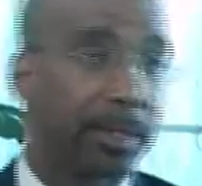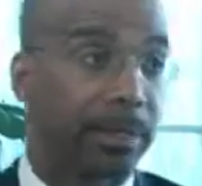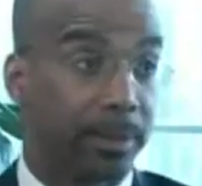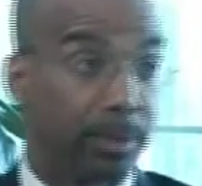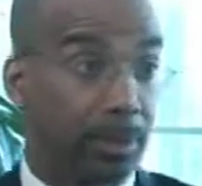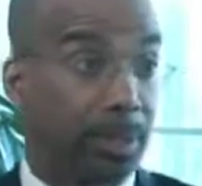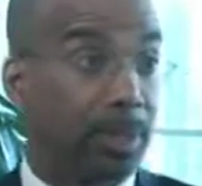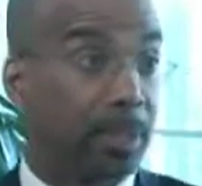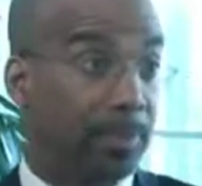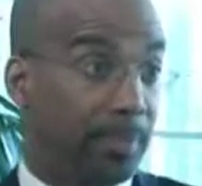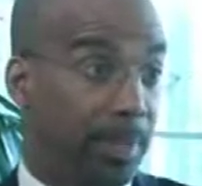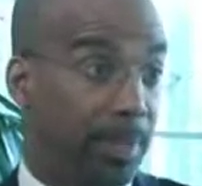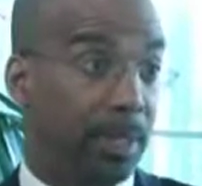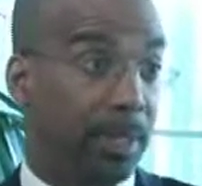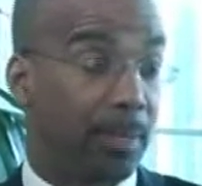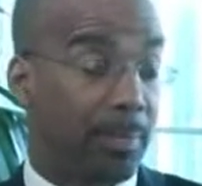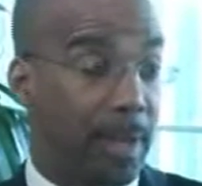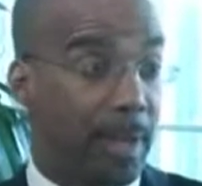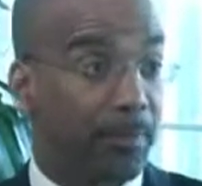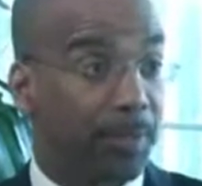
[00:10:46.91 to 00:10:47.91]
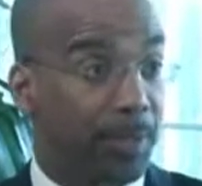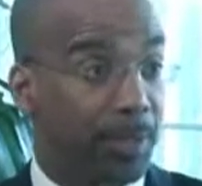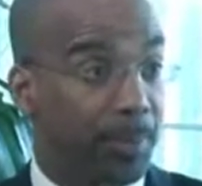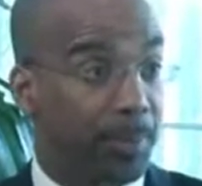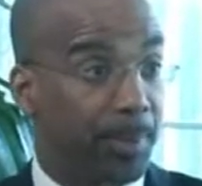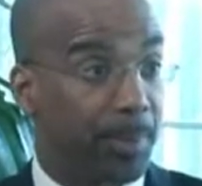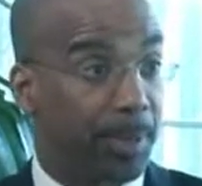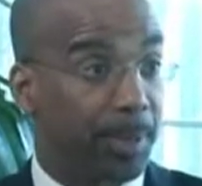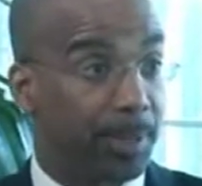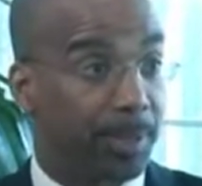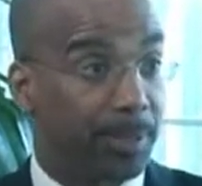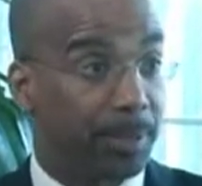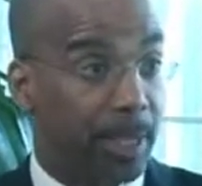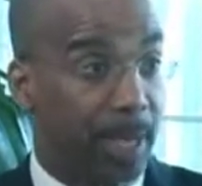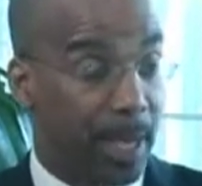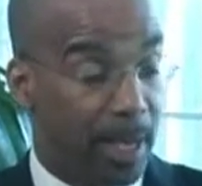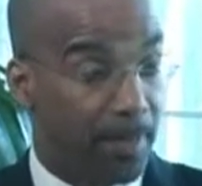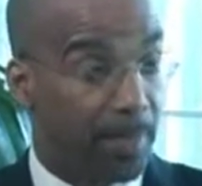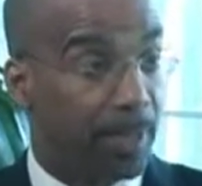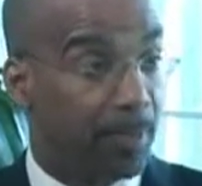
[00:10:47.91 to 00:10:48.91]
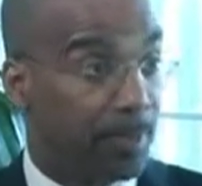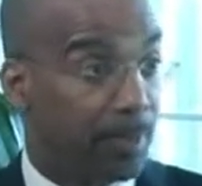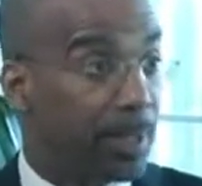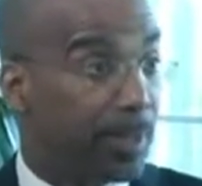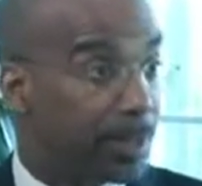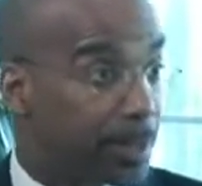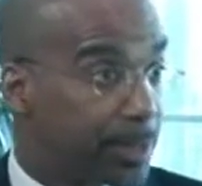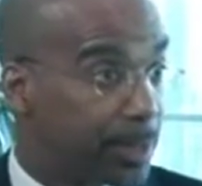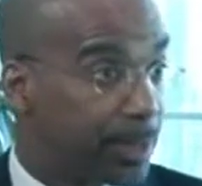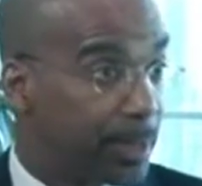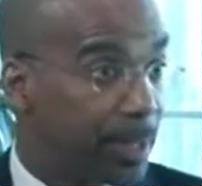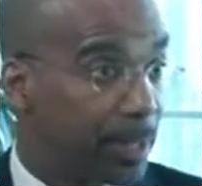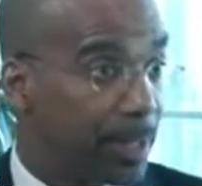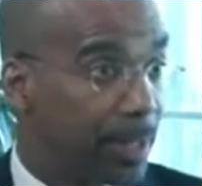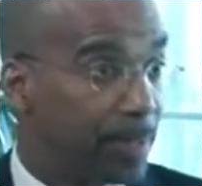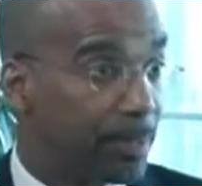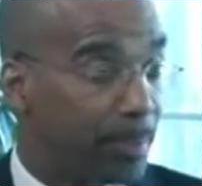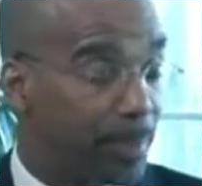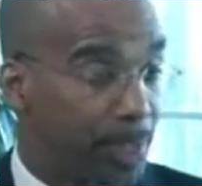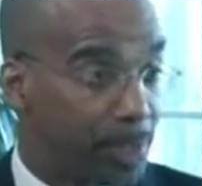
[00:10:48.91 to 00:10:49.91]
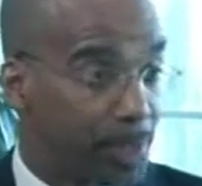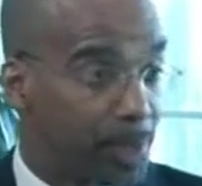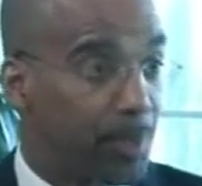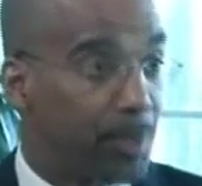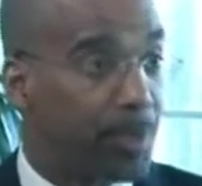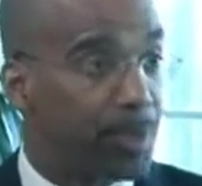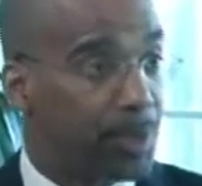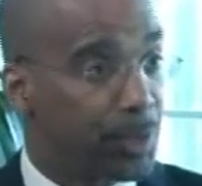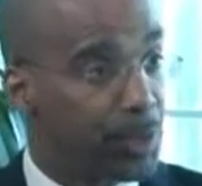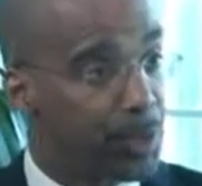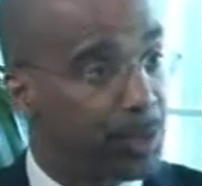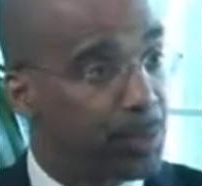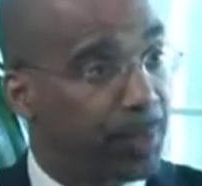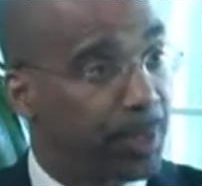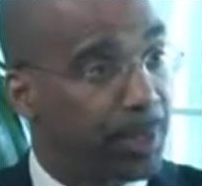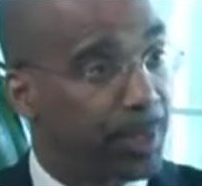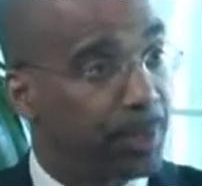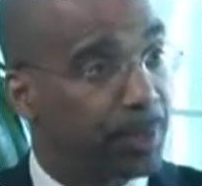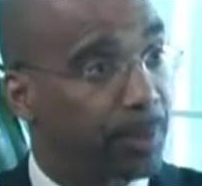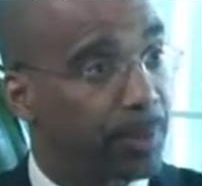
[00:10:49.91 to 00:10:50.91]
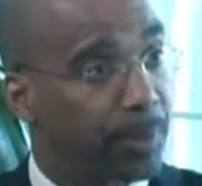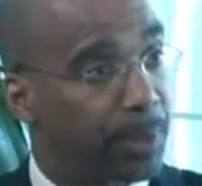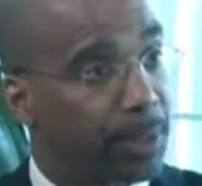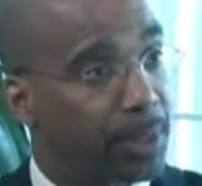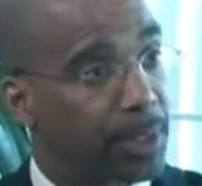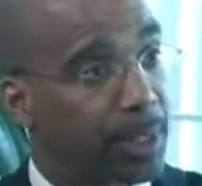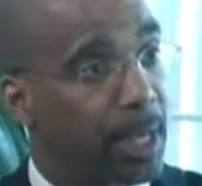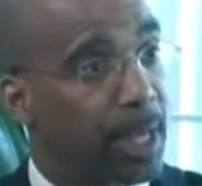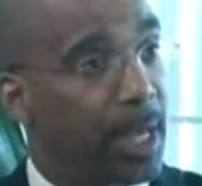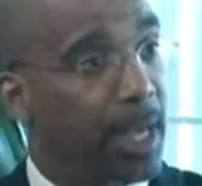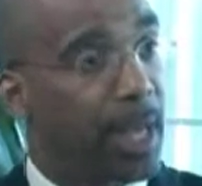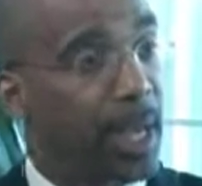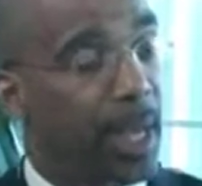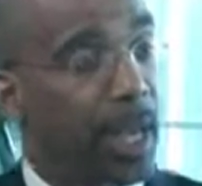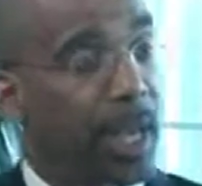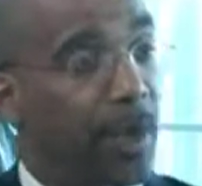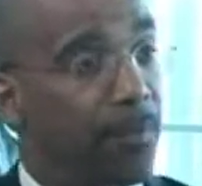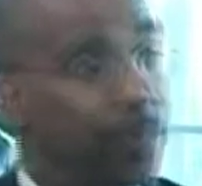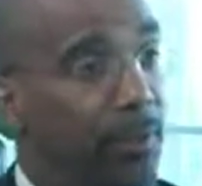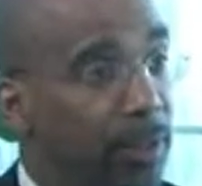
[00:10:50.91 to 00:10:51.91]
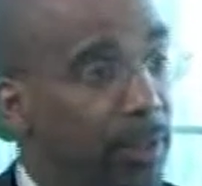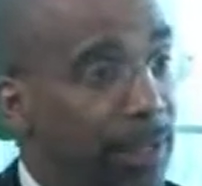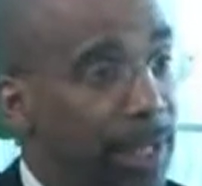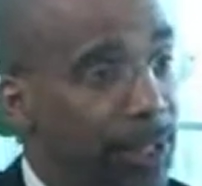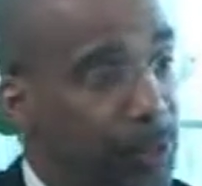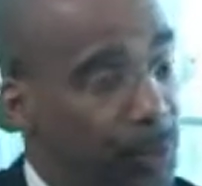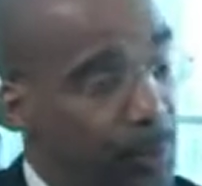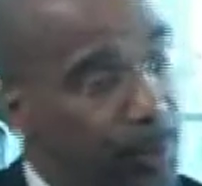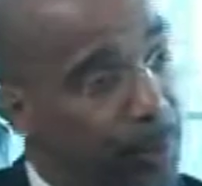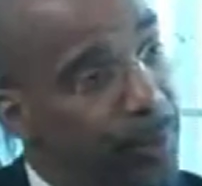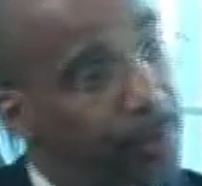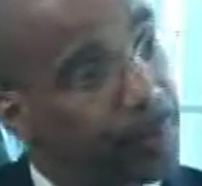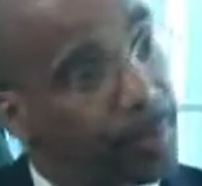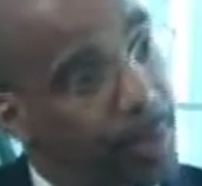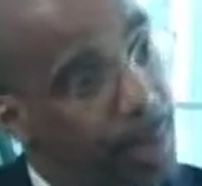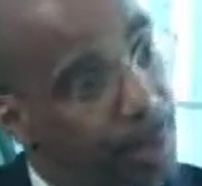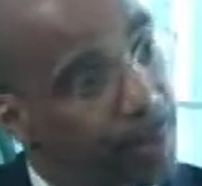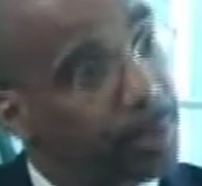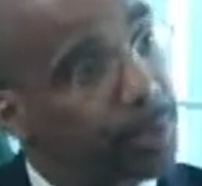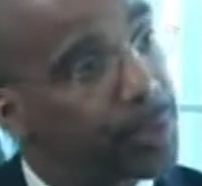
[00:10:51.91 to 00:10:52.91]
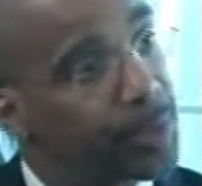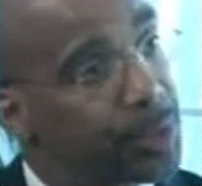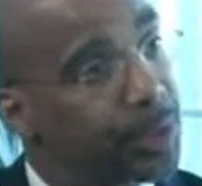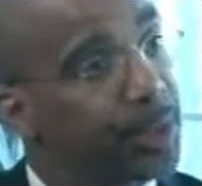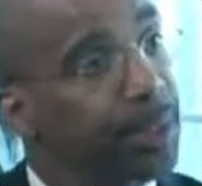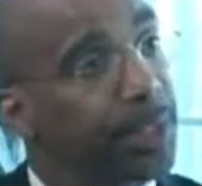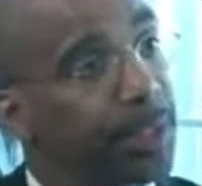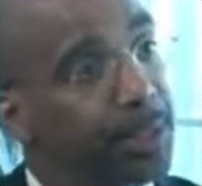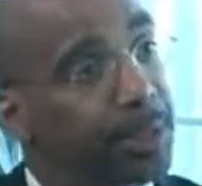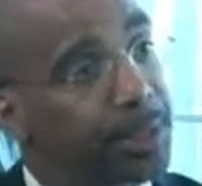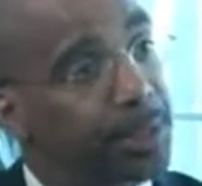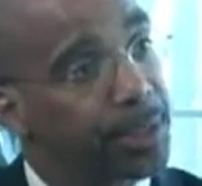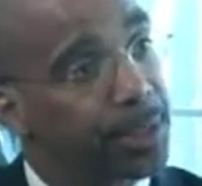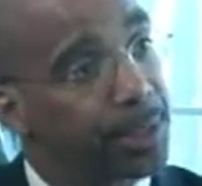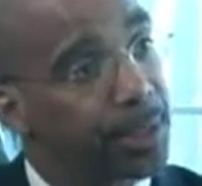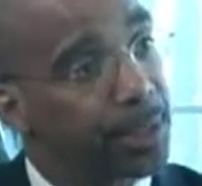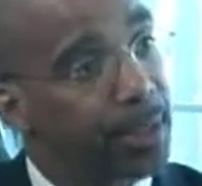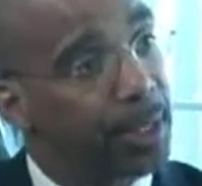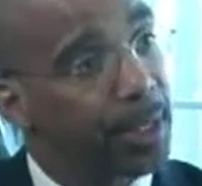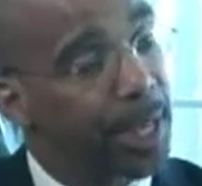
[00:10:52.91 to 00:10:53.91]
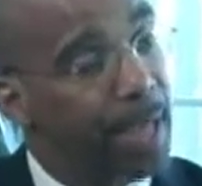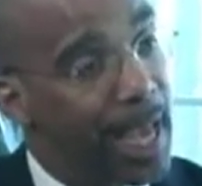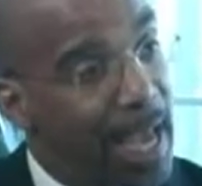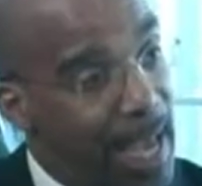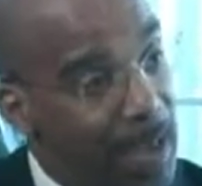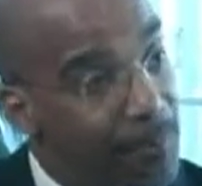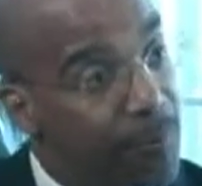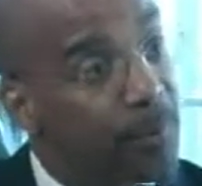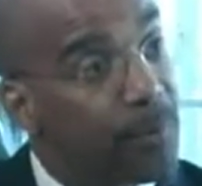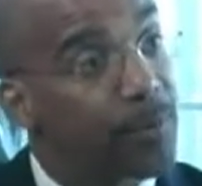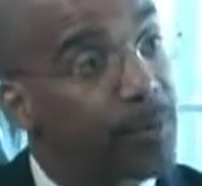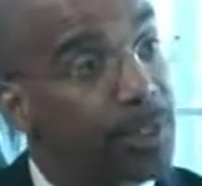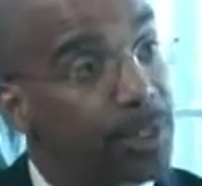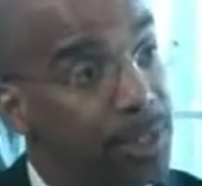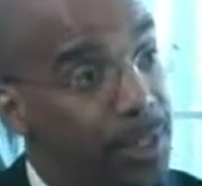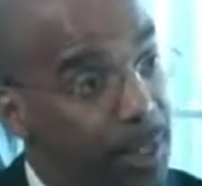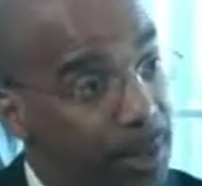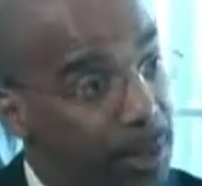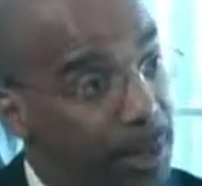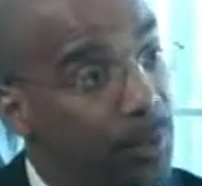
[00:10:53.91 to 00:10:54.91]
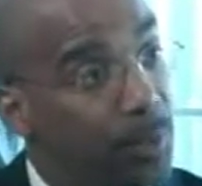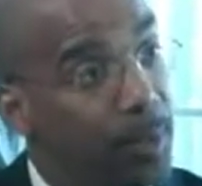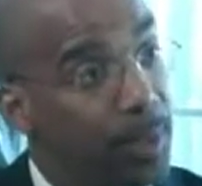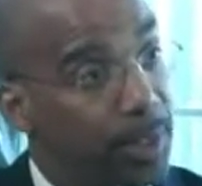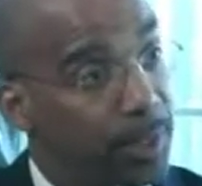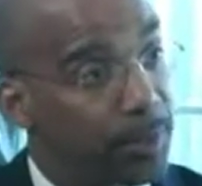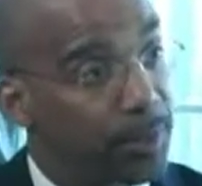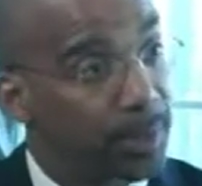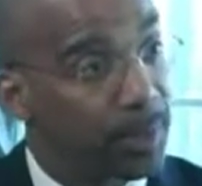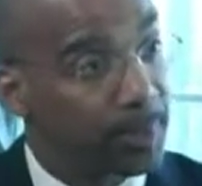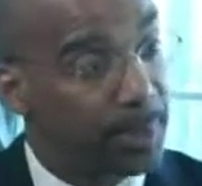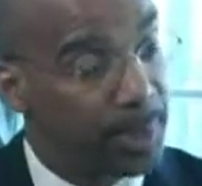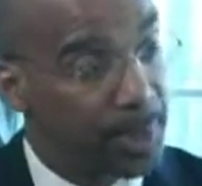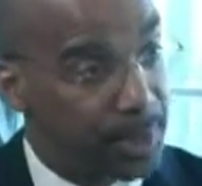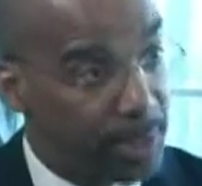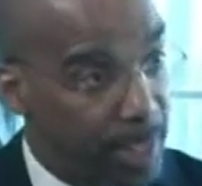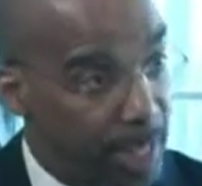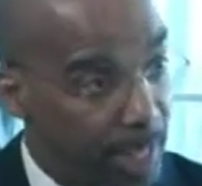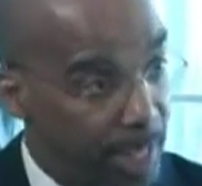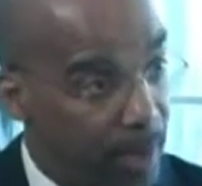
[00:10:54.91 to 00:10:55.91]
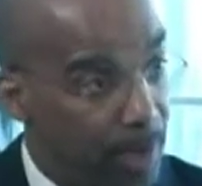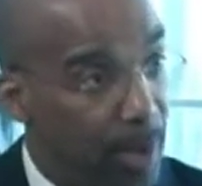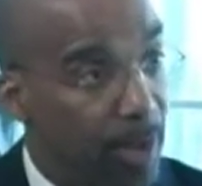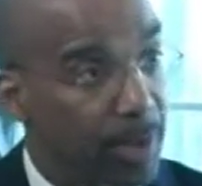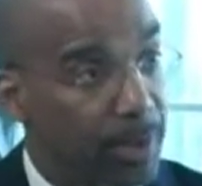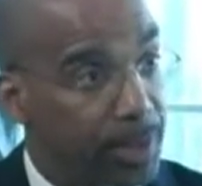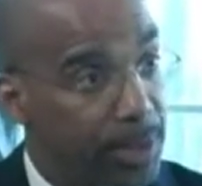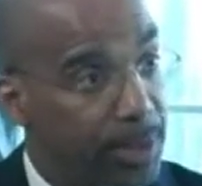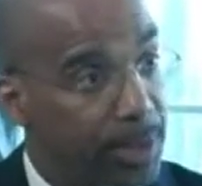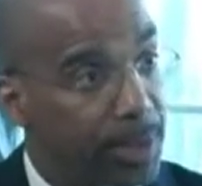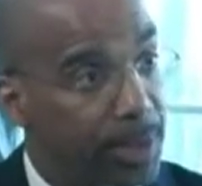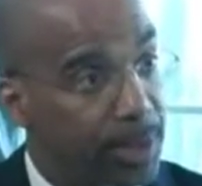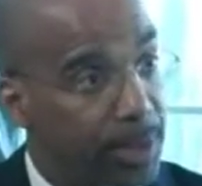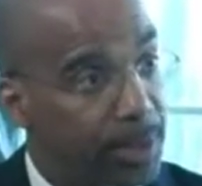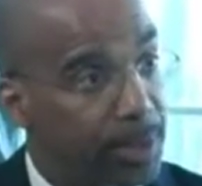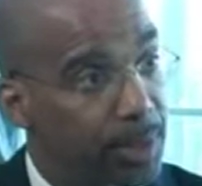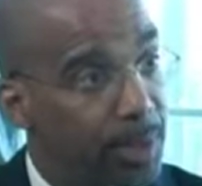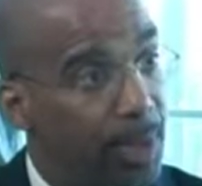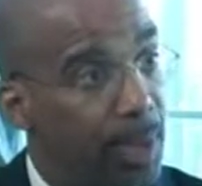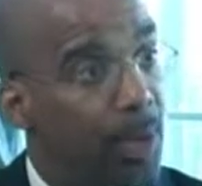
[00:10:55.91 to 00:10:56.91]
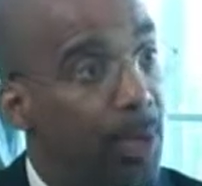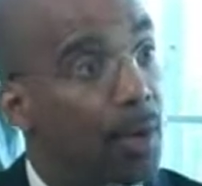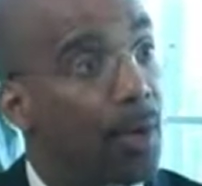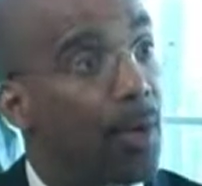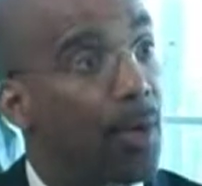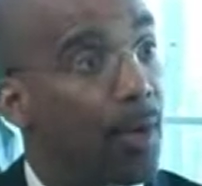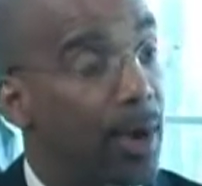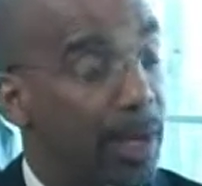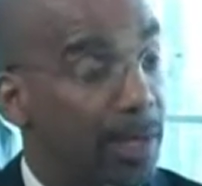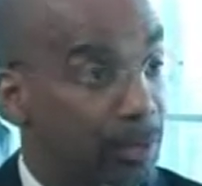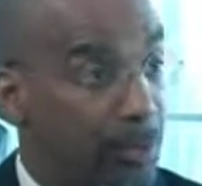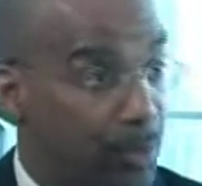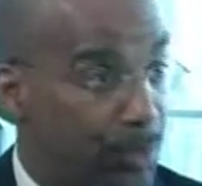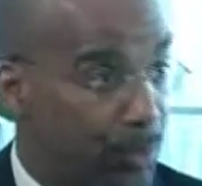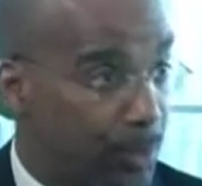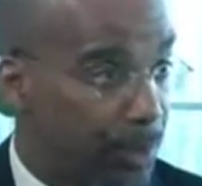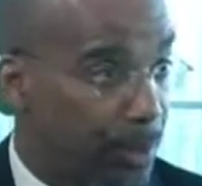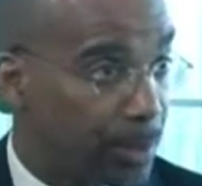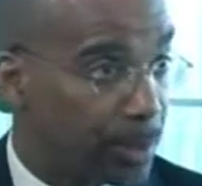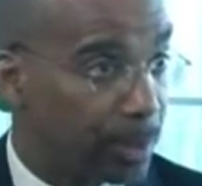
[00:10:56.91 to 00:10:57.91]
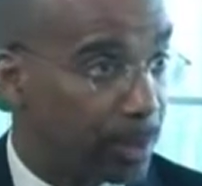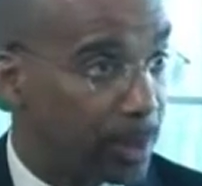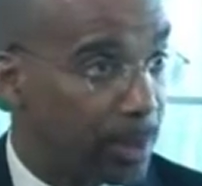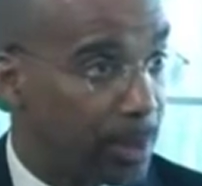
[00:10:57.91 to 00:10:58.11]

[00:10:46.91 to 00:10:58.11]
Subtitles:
Look at me, I'm African American, I'm at risk. But it's more than just being at risk. Every last one of my uncles and aunts, every single one of them has had heart disease or had a stroke.